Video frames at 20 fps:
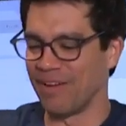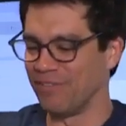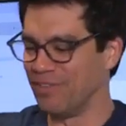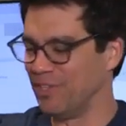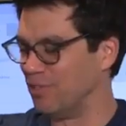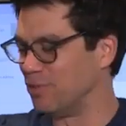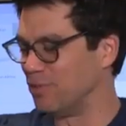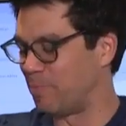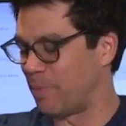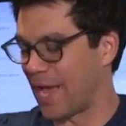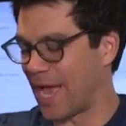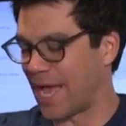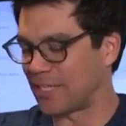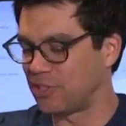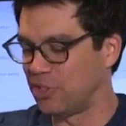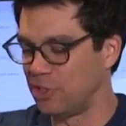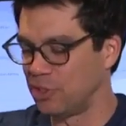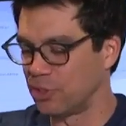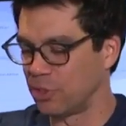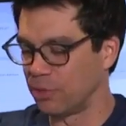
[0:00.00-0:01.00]
having to use
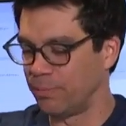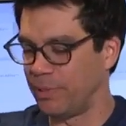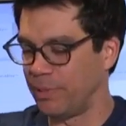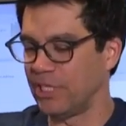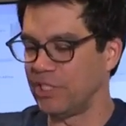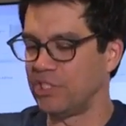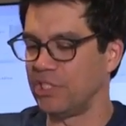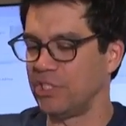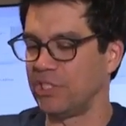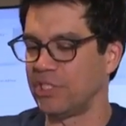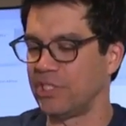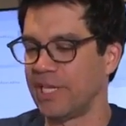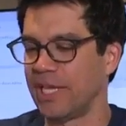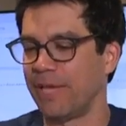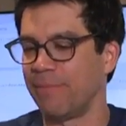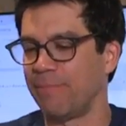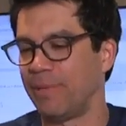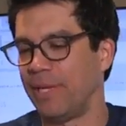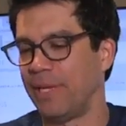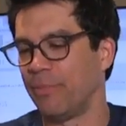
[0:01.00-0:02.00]
passenger pigeon to
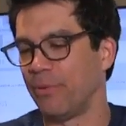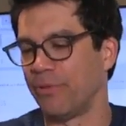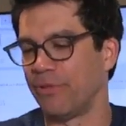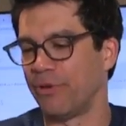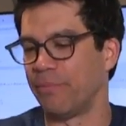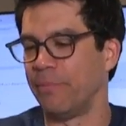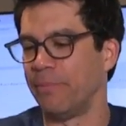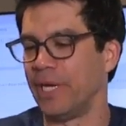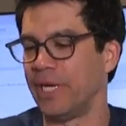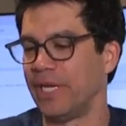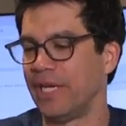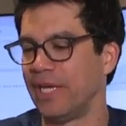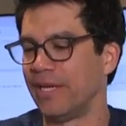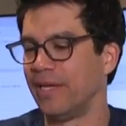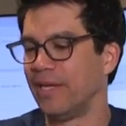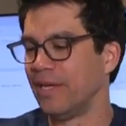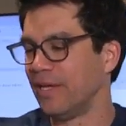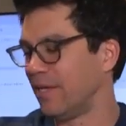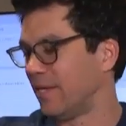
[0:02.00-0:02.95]
get people their money.